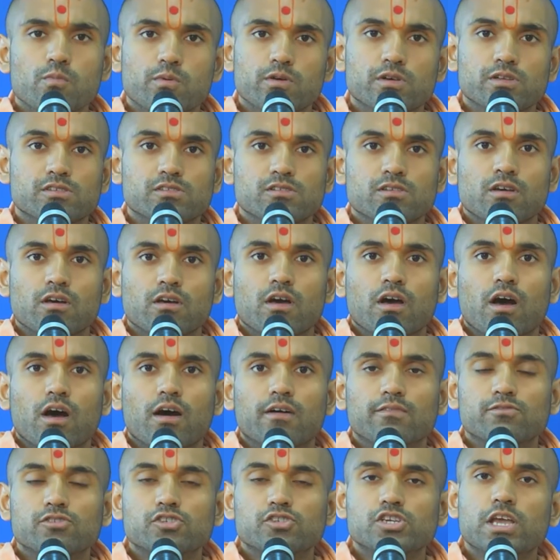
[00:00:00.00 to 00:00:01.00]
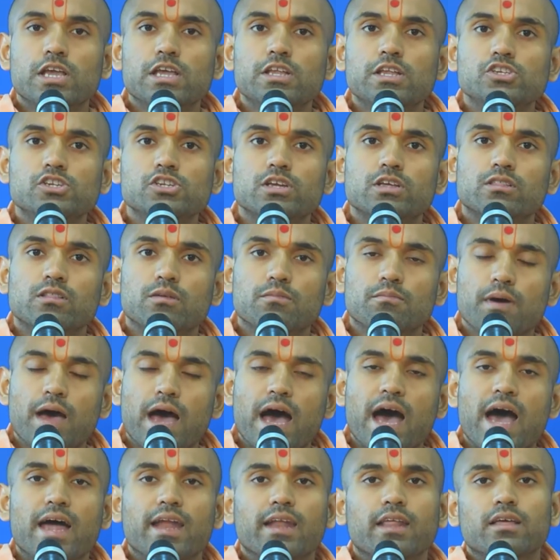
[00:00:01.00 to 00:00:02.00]
of changing the bad
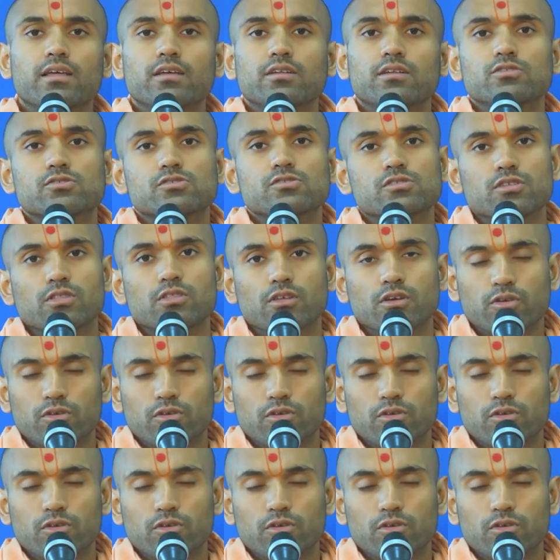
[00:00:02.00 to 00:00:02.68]
to the good,